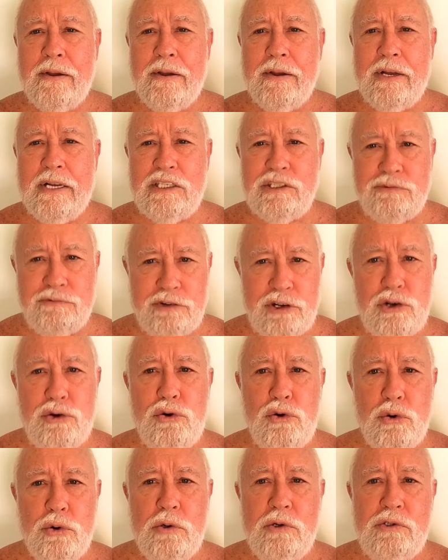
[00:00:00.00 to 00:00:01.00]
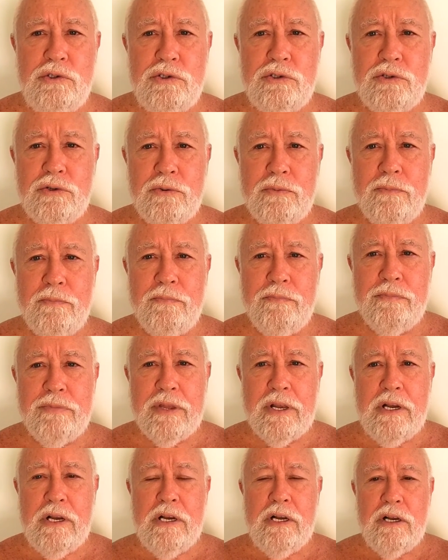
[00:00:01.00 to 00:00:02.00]
its views,
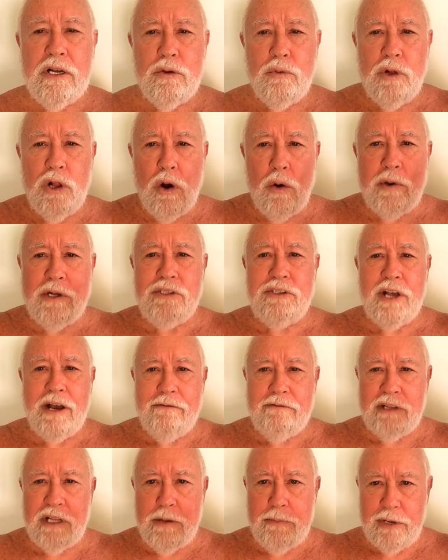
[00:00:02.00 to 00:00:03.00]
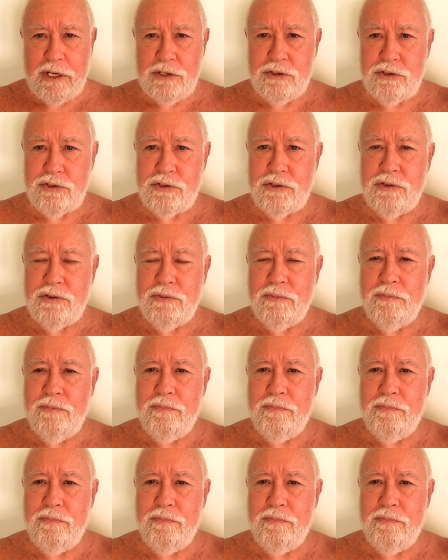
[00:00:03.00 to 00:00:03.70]
will always have limits.